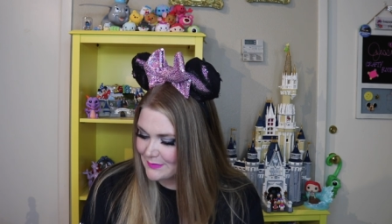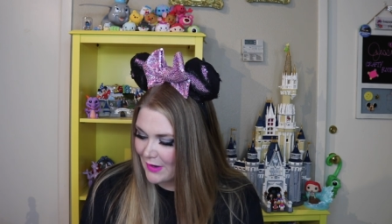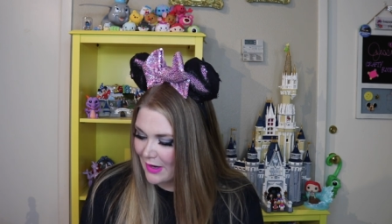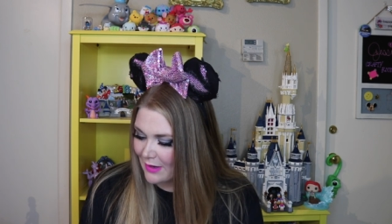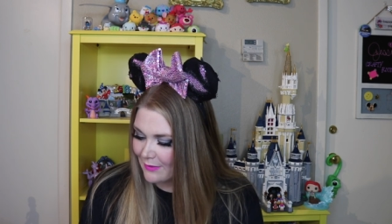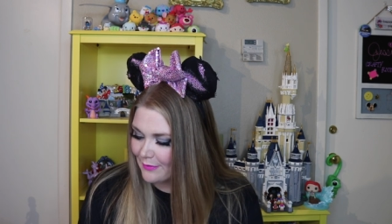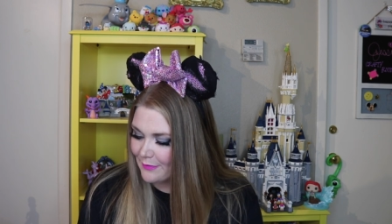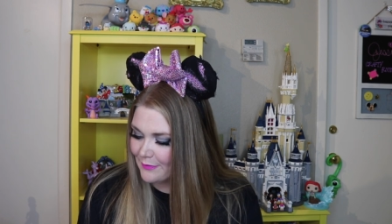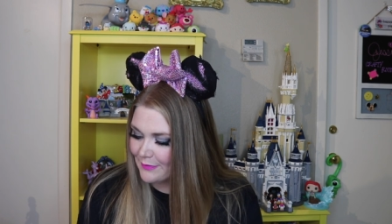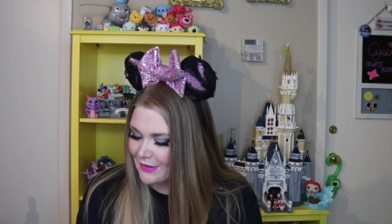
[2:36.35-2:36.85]

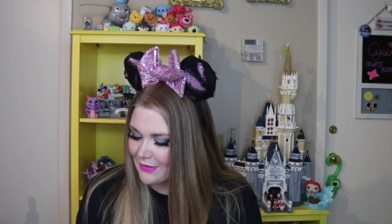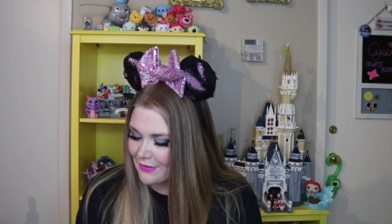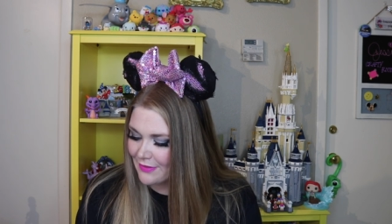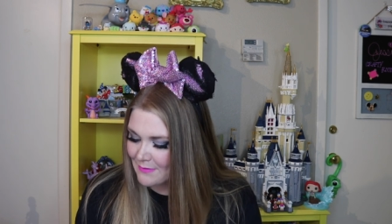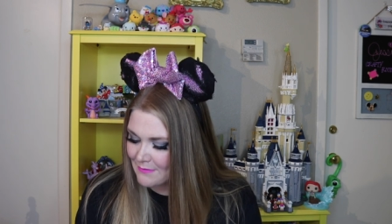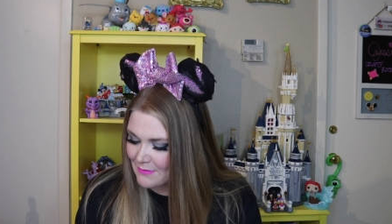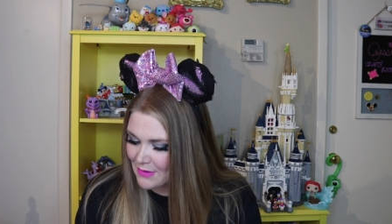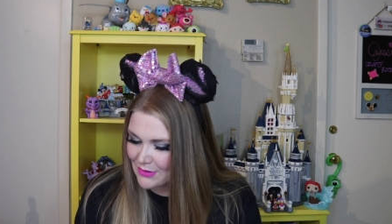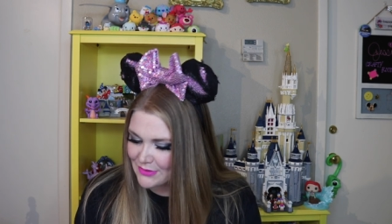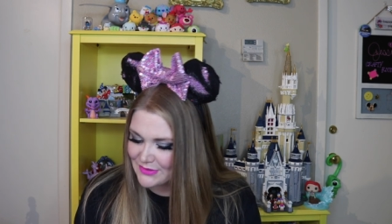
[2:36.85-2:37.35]
probably
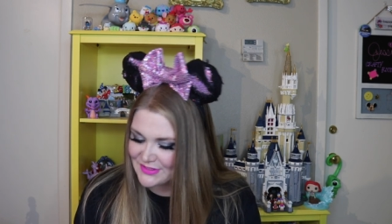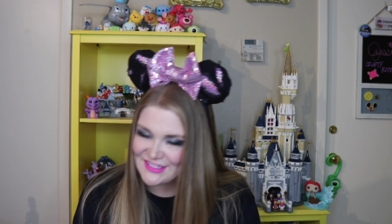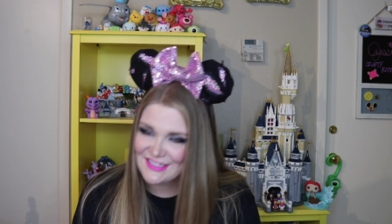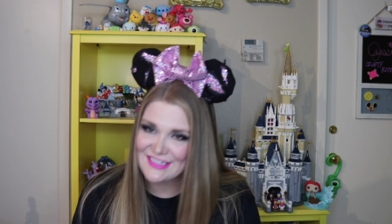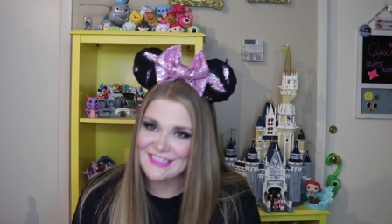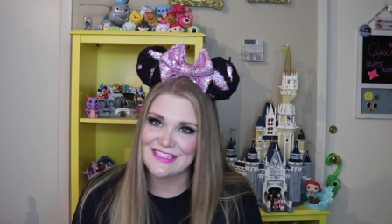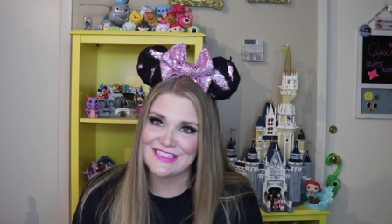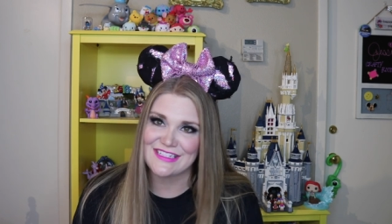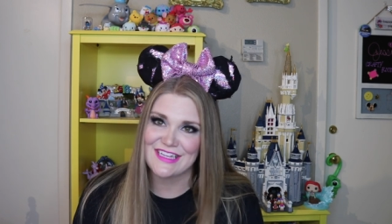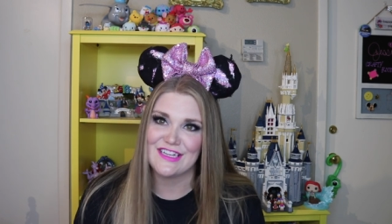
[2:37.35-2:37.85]
the
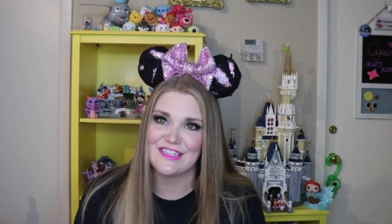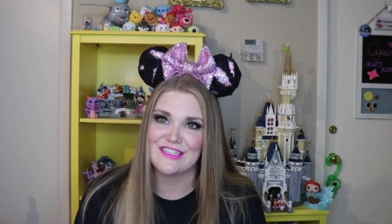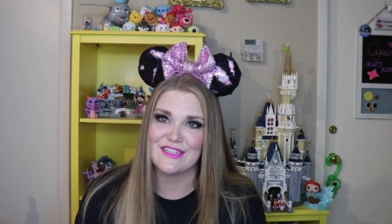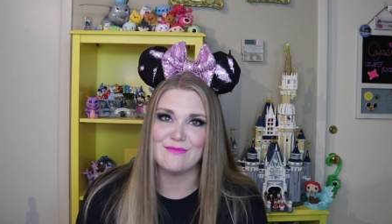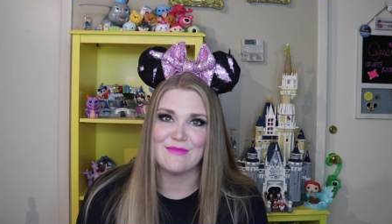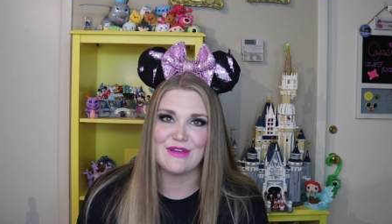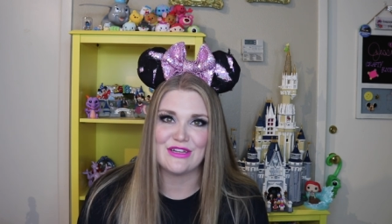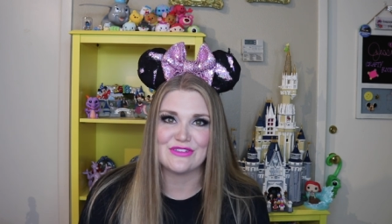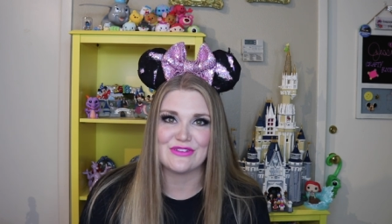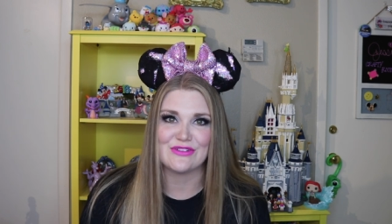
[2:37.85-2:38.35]
most
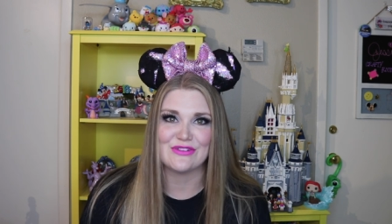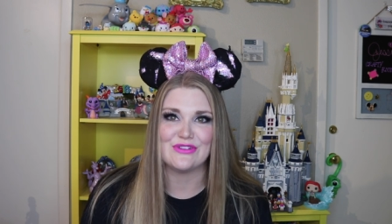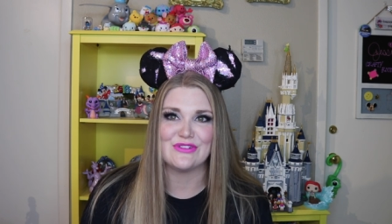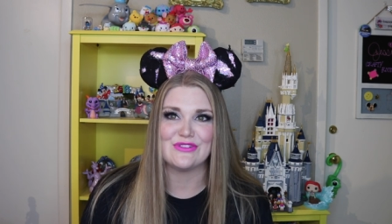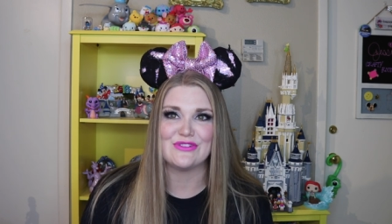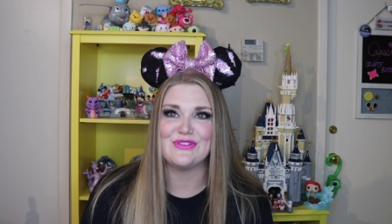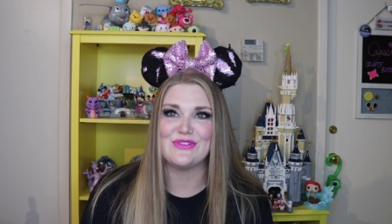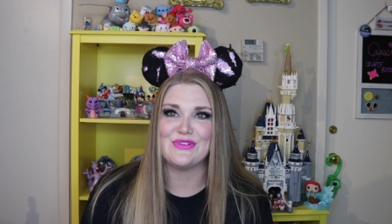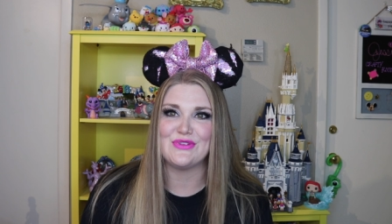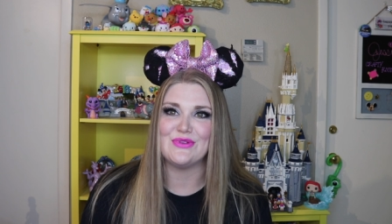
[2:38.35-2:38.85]

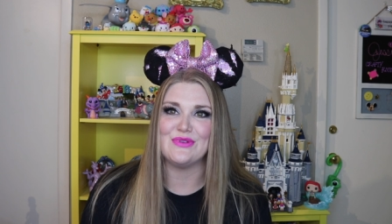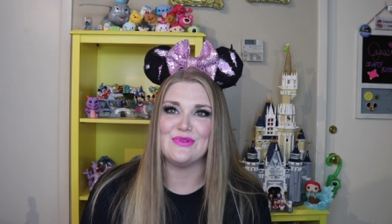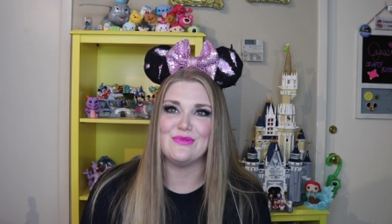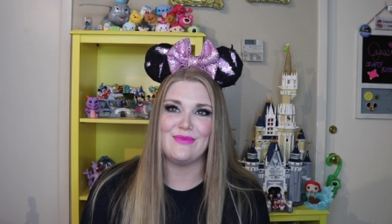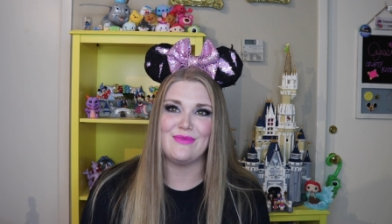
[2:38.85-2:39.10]
sentimental to